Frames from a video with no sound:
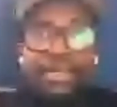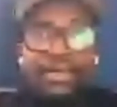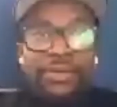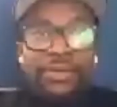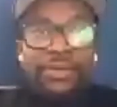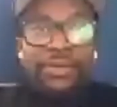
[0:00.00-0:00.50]

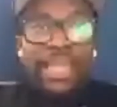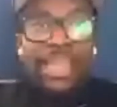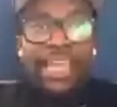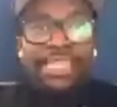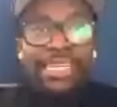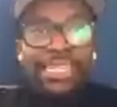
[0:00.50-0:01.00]
it
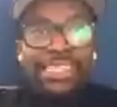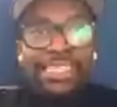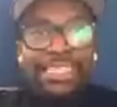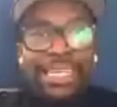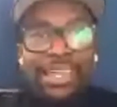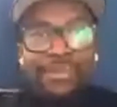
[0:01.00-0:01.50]
doesn't take
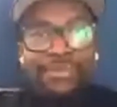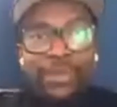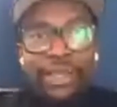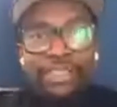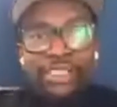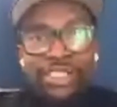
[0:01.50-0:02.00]
much
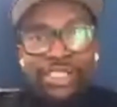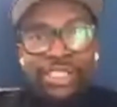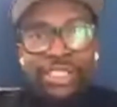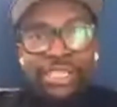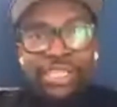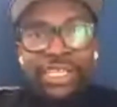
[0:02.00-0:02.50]
to get
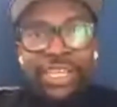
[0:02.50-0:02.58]
me